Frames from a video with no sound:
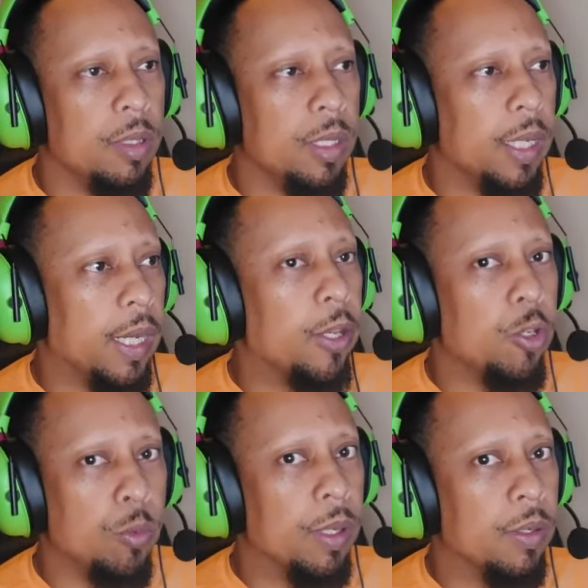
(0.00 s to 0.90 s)
and I
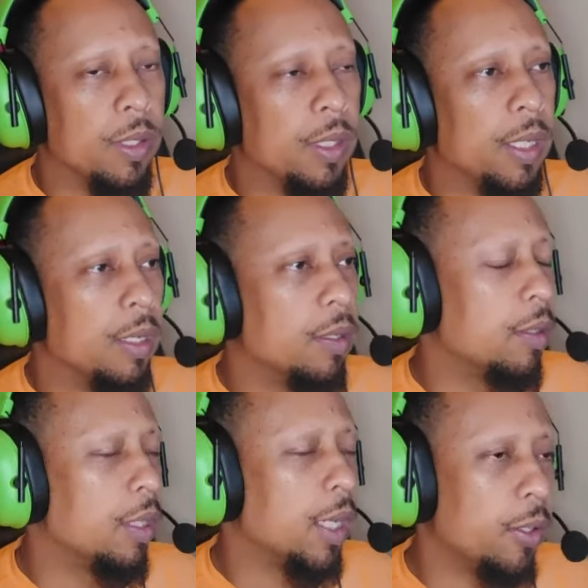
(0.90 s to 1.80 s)
knew better than that.
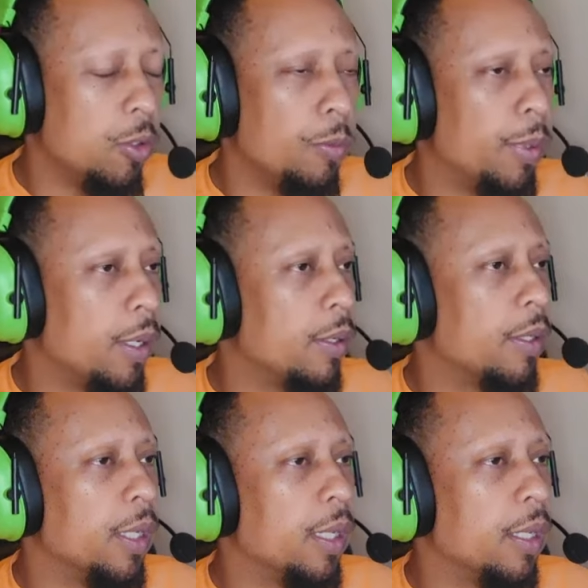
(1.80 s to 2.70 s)
I knew better,
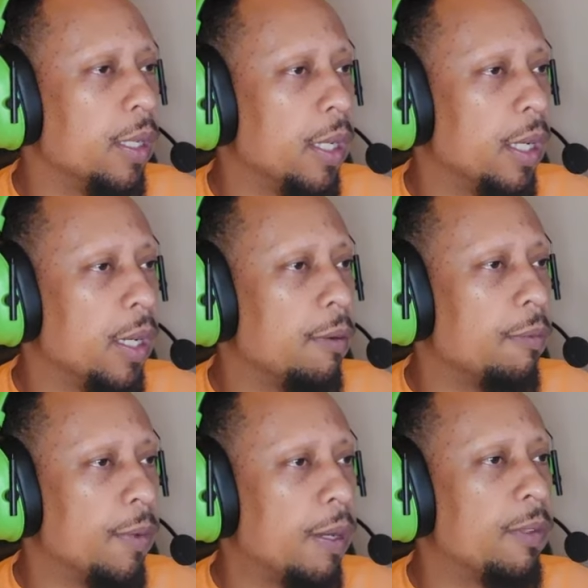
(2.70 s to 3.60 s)
and
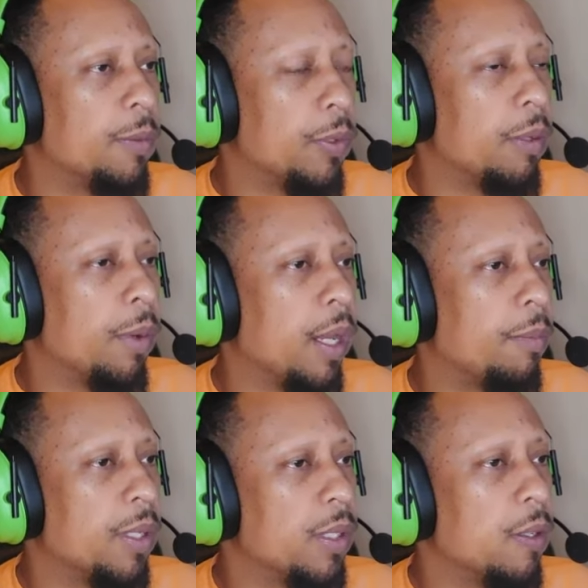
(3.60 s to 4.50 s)
I was pretty mad at
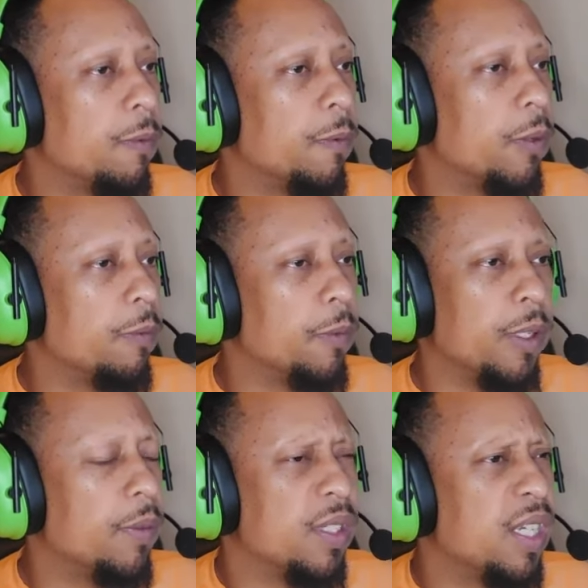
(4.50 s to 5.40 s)
myself for
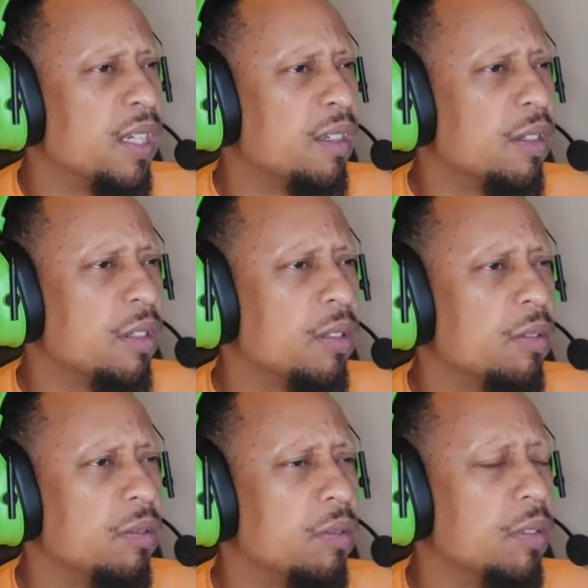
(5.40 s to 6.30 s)
even taking
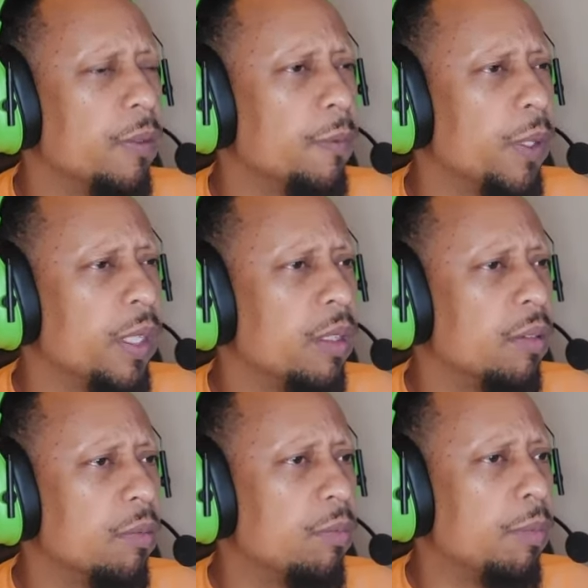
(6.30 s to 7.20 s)
a freaking
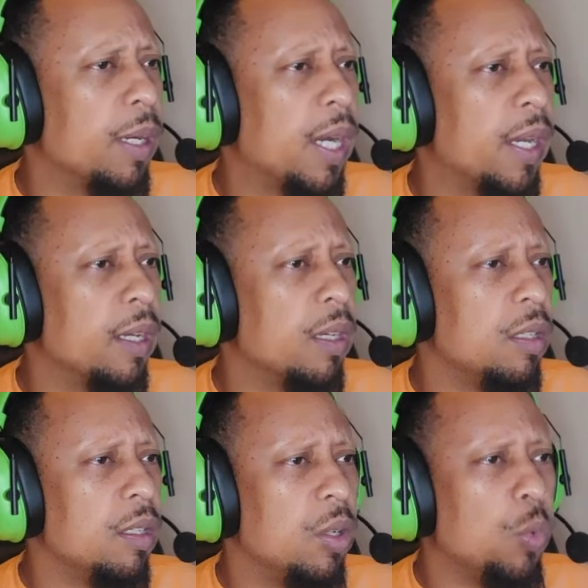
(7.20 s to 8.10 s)
buy
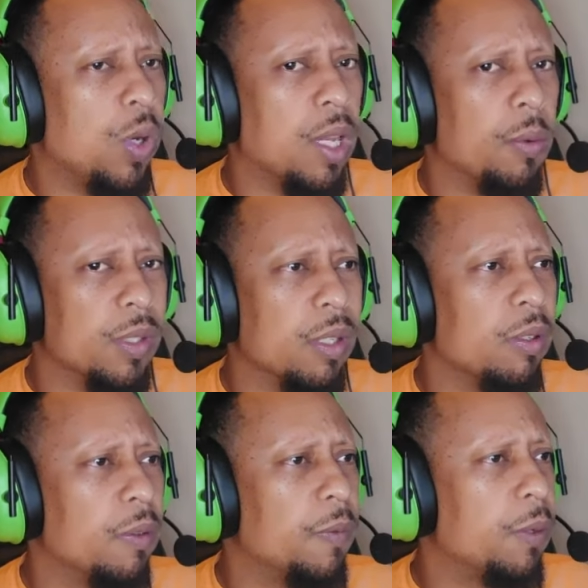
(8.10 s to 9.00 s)
while I was under
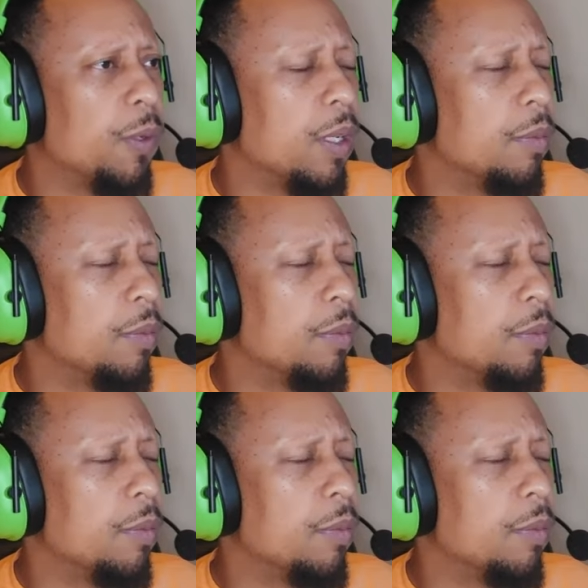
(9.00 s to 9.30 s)
the VWAP.